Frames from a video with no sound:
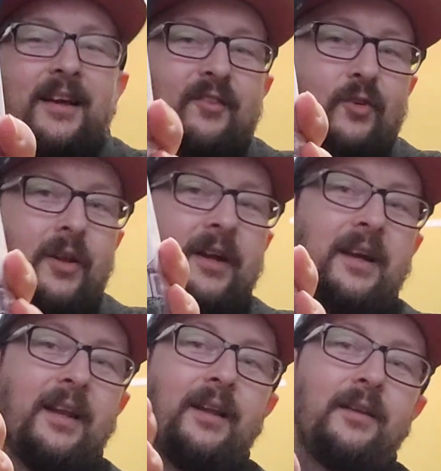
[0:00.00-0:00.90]
It's got like a
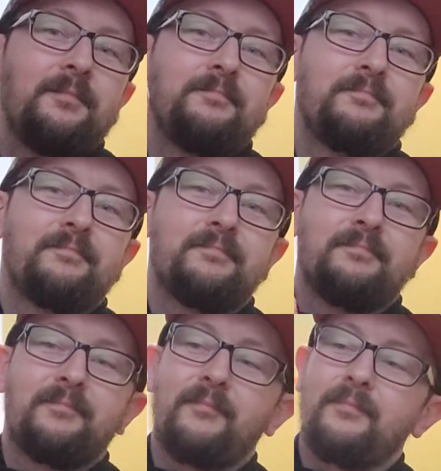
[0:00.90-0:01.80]
little
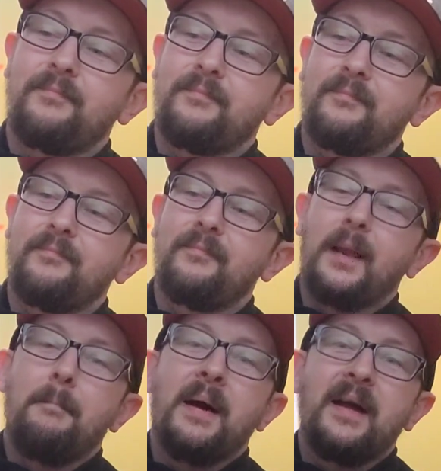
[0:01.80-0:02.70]

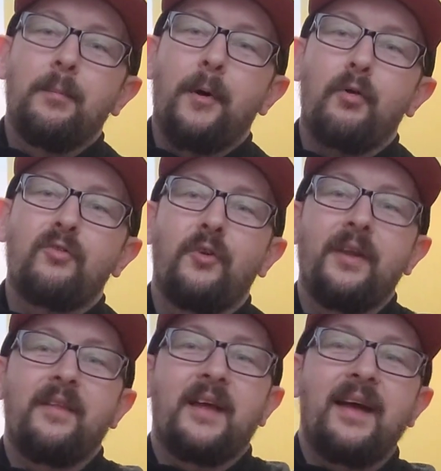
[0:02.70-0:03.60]
mailbox on
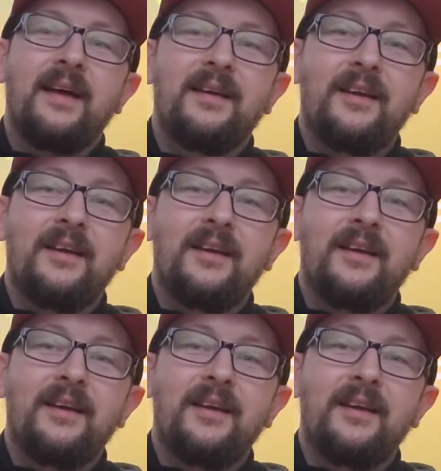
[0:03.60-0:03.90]
it there.